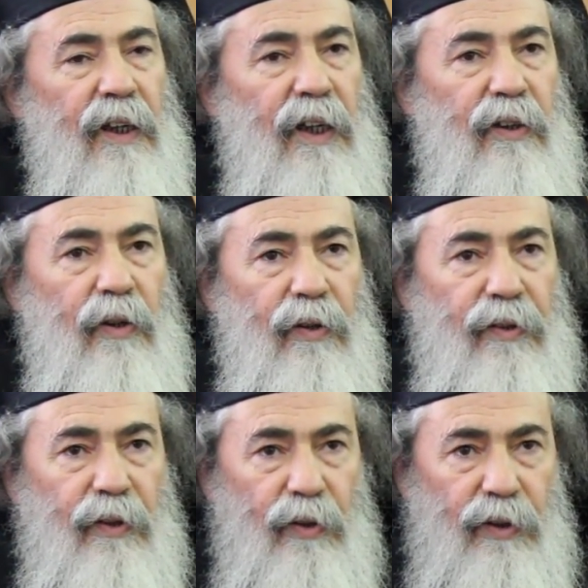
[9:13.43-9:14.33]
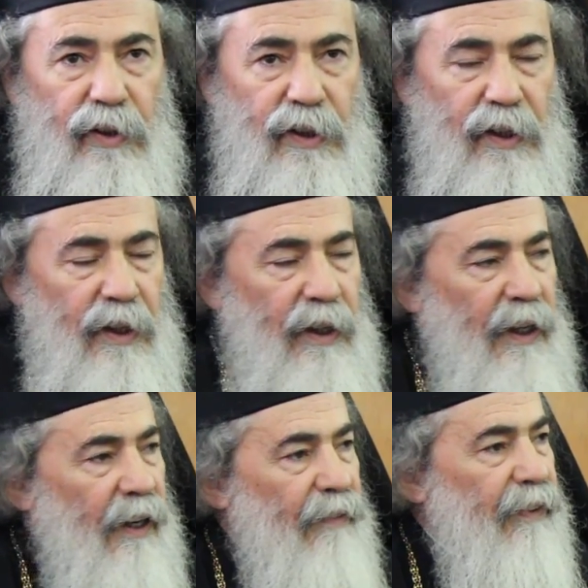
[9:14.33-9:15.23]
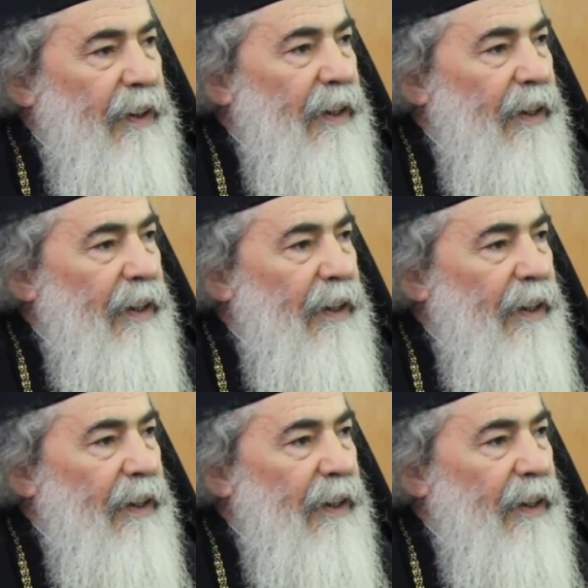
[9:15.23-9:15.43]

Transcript: and all the orders that they have,